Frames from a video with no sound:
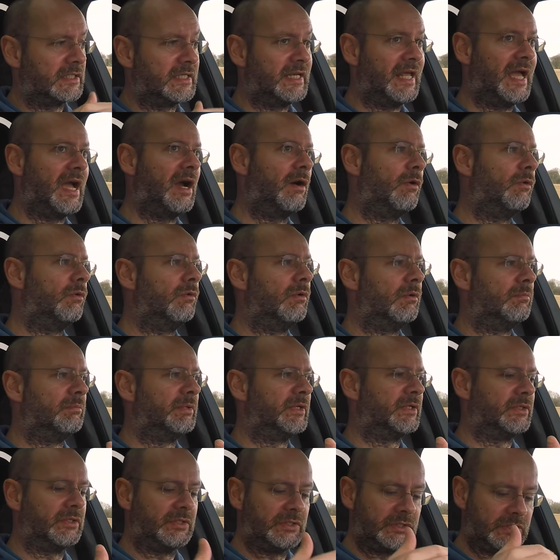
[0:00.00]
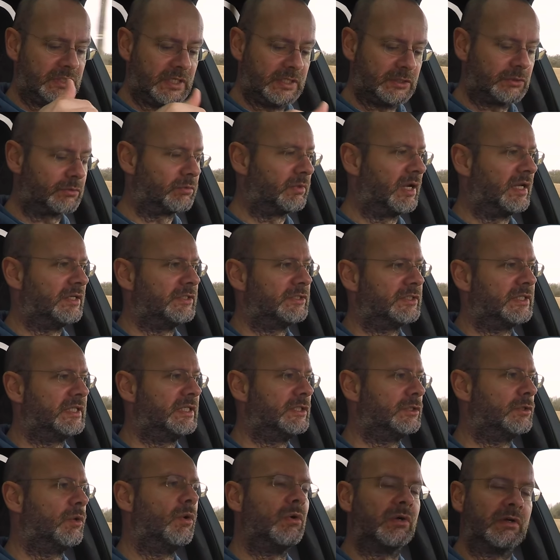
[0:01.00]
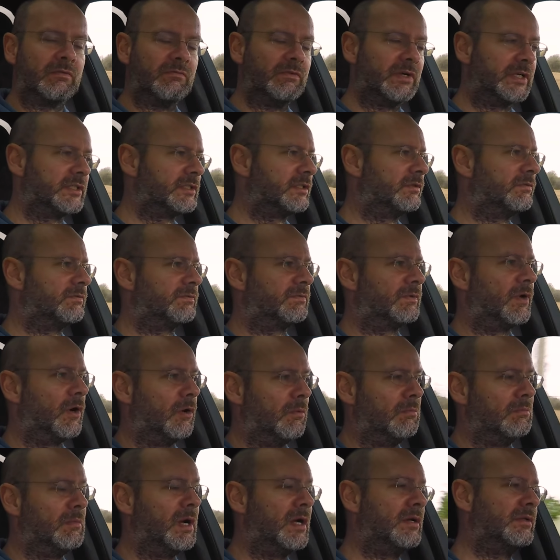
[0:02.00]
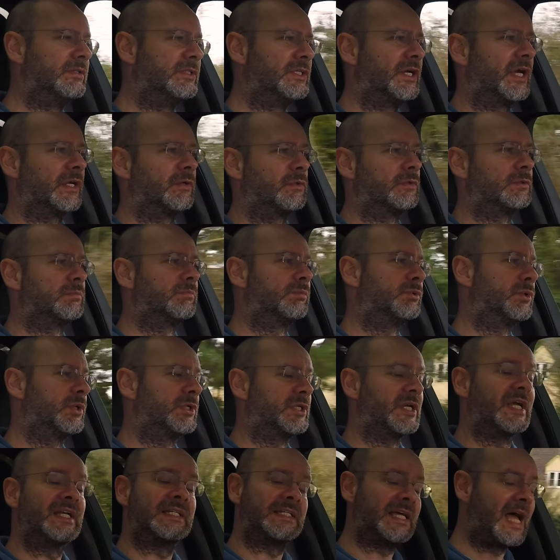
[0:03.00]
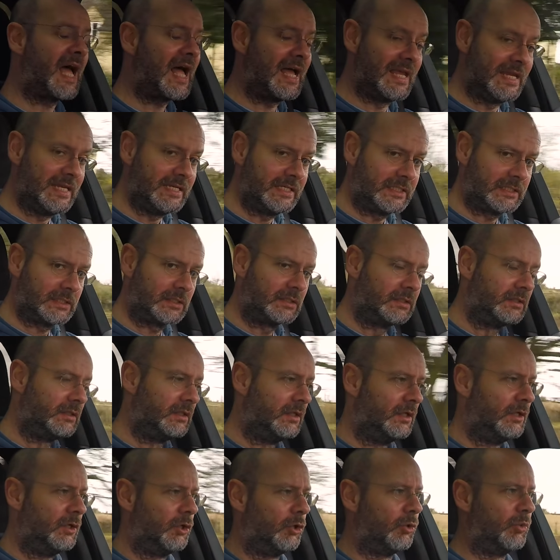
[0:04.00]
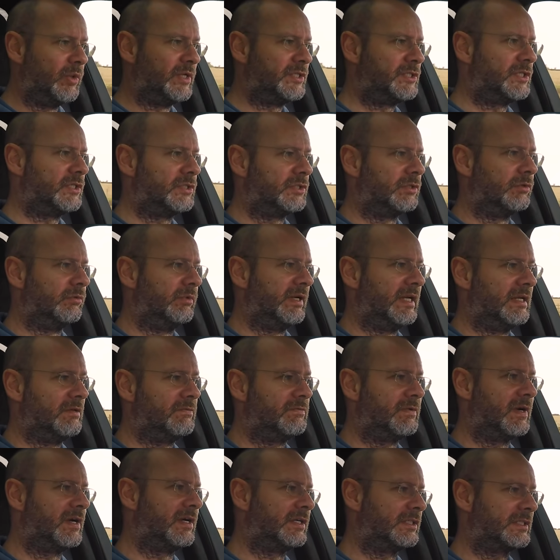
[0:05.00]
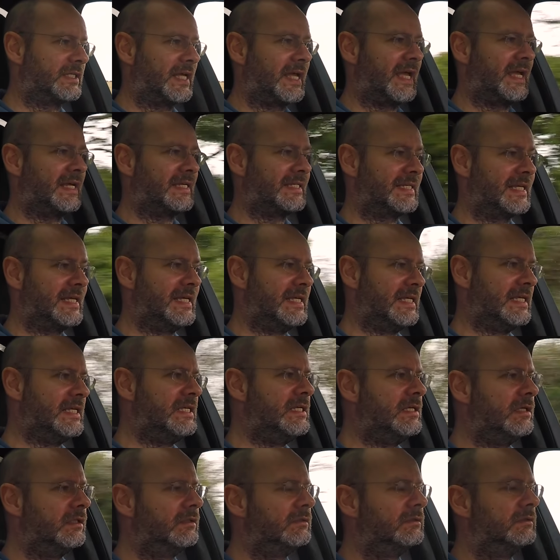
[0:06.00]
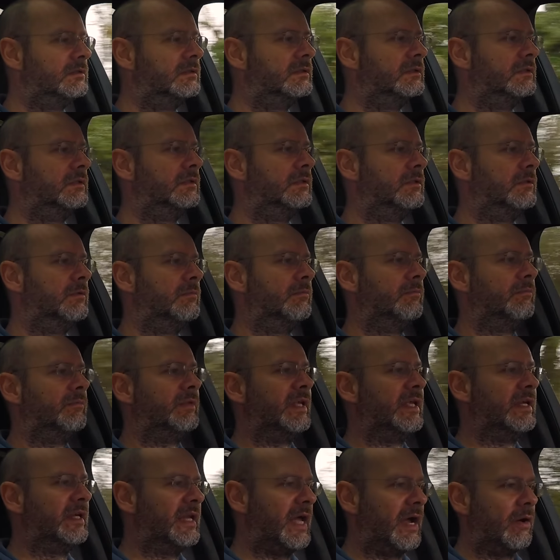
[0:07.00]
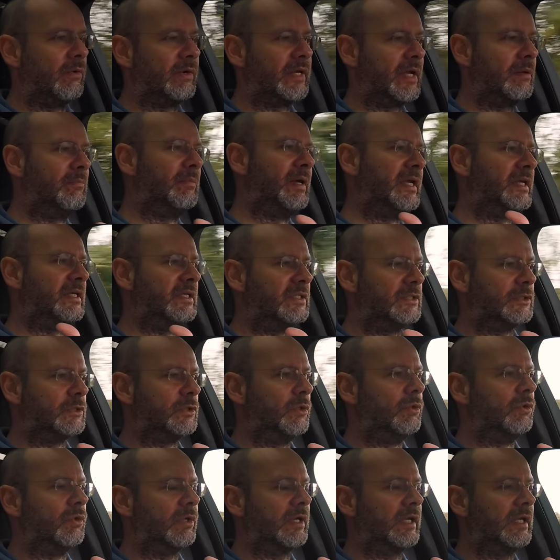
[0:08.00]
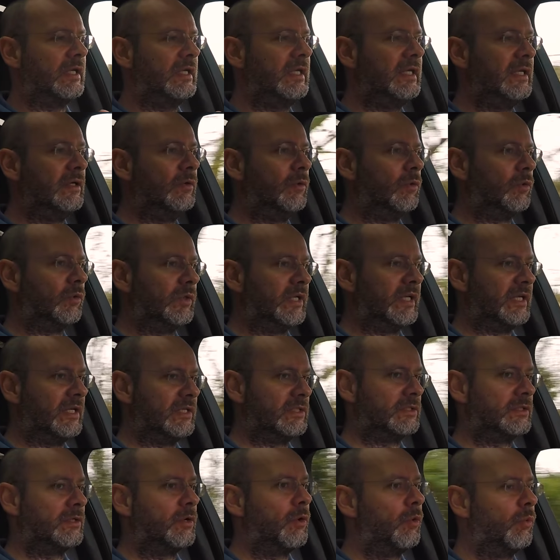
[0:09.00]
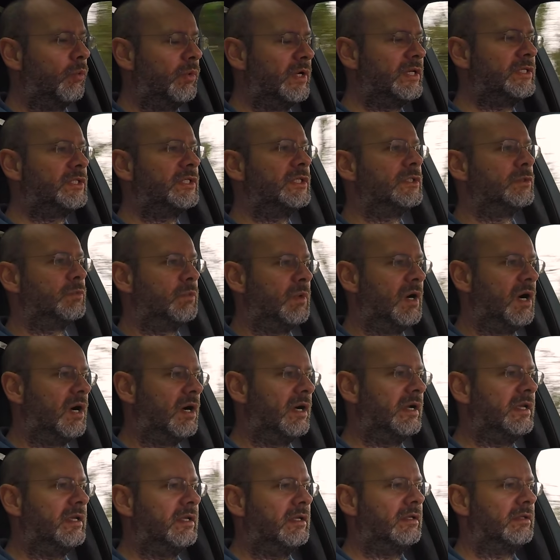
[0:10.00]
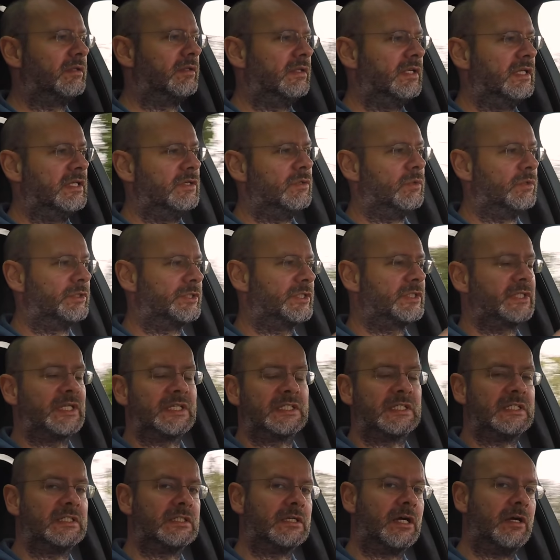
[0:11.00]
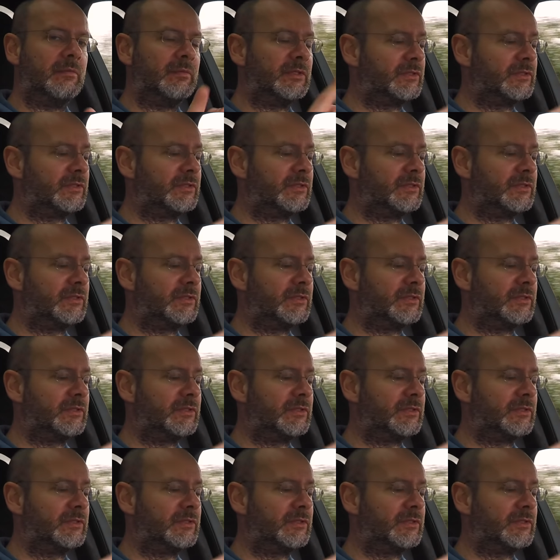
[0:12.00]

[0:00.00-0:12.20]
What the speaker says: Now, because this runs the torque converter from Jaguar's Project 8, which is the really fast XE, it now can make its torque in all gears, which is why the 0 to 60 time has